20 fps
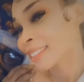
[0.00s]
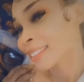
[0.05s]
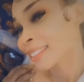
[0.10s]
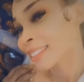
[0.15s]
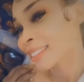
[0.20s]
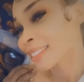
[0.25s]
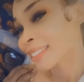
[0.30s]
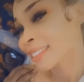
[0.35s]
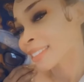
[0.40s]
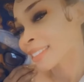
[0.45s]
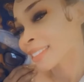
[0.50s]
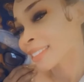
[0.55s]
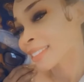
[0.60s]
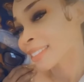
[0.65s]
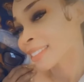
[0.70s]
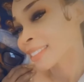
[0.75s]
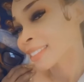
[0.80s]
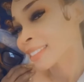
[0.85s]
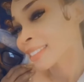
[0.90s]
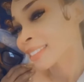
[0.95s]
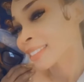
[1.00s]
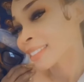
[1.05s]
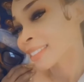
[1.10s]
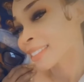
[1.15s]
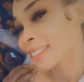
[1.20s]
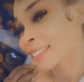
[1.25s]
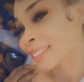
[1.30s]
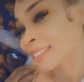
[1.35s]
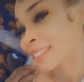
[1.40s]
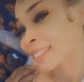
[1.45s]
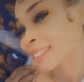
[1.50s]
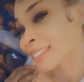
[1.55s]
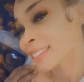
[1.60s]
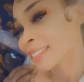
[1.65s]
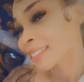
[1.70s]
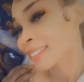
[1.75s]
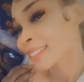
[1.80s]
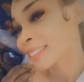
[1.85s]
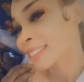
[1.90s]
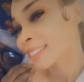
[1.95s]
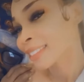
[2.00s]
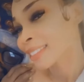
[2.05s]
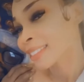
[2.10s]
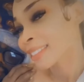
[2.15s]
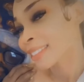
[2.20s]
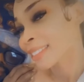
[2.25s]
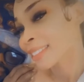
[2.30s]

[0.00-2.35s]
This person isn't speaking.